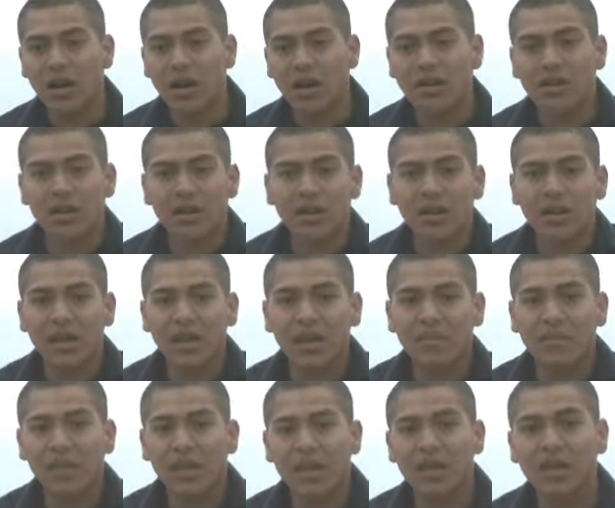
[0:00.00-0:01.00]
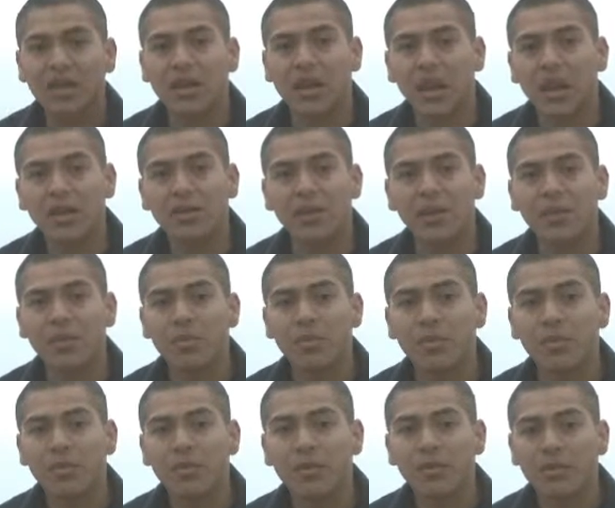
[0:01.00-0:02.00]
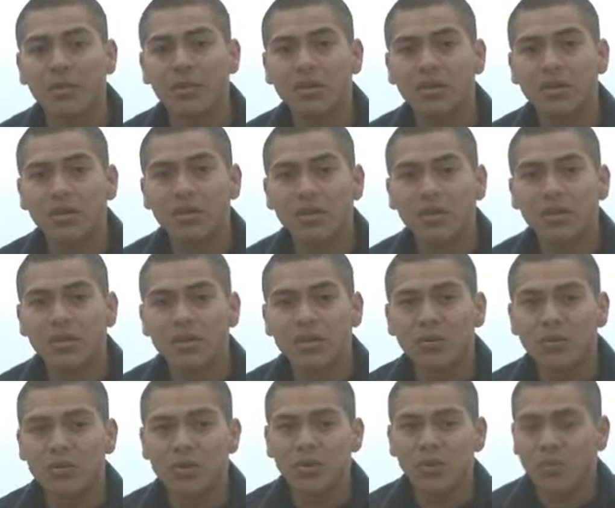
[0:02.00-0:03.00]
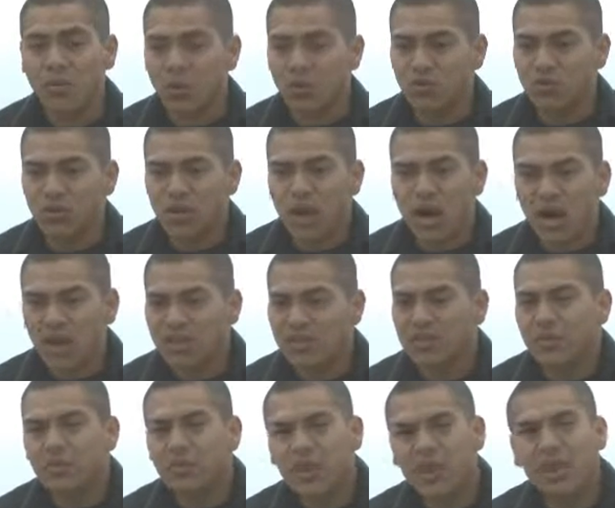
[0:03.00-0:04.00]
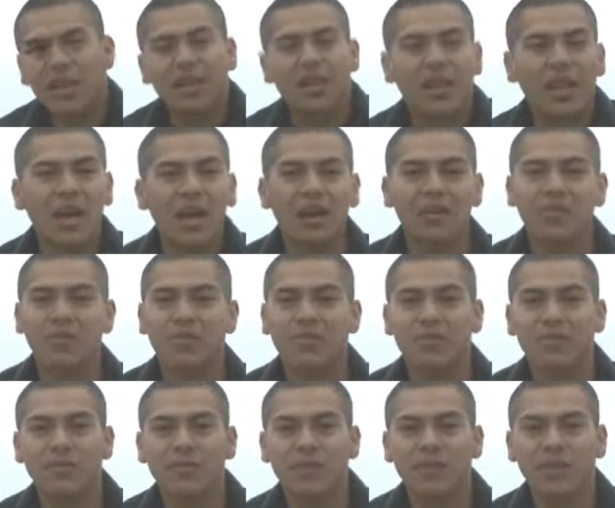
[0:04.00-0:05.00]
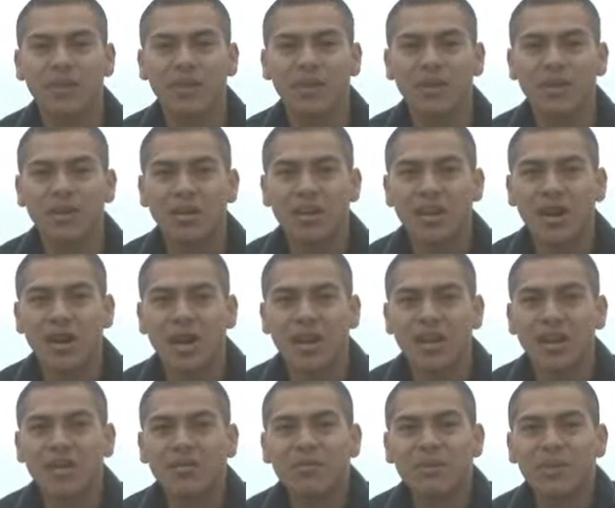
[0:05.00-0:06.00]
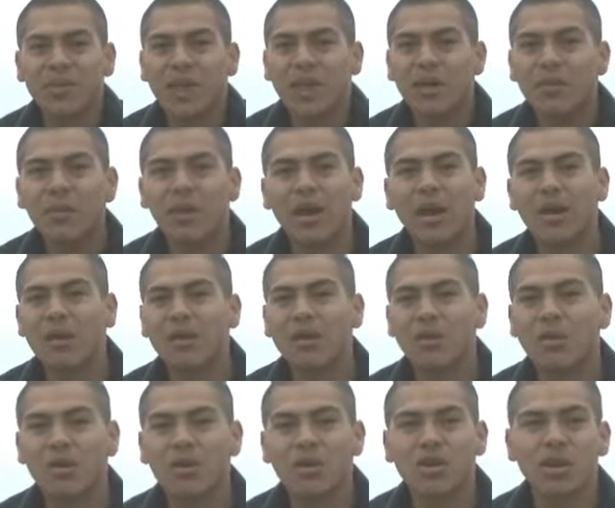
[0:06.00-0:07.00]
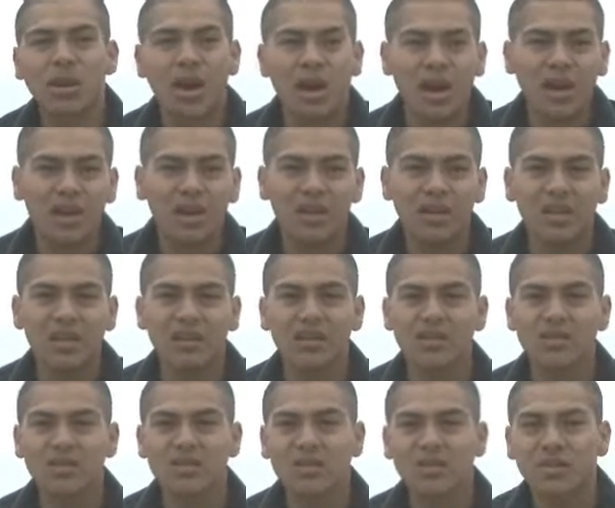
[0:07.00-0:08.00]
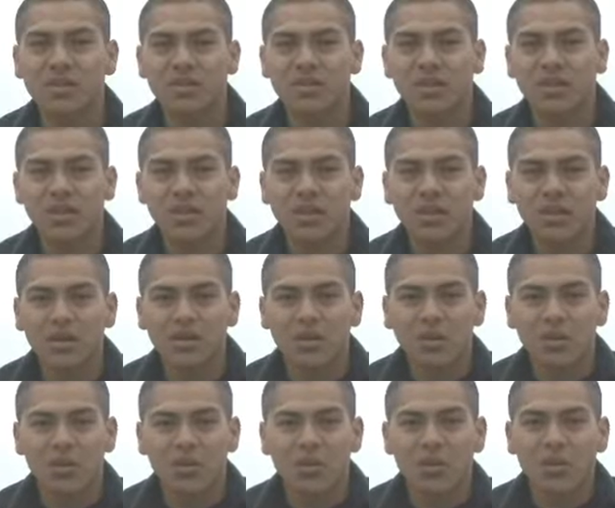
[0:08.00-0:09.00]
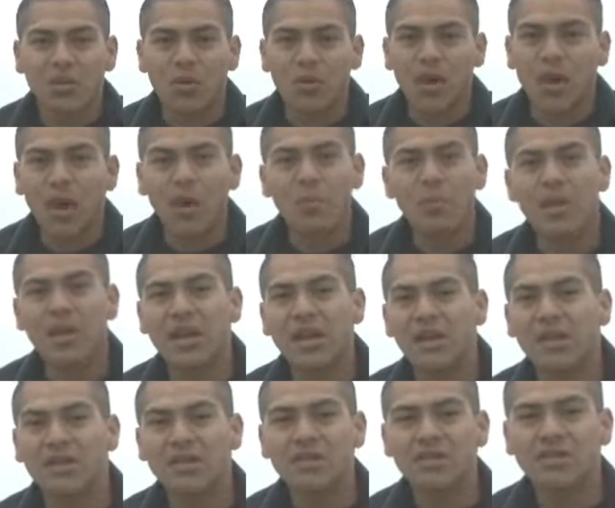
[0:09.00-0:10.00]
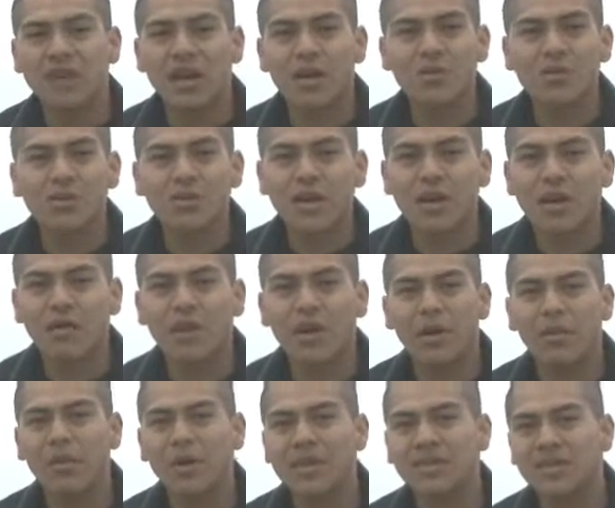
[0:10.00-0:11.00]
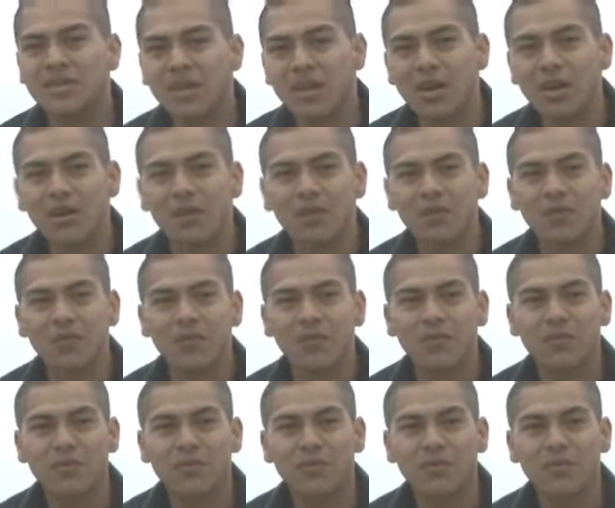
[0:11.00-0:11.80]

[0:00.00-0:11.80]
I thought that being a gang member was the most awesome thing in life. I never thought about going to college or helping others. I always thought about myself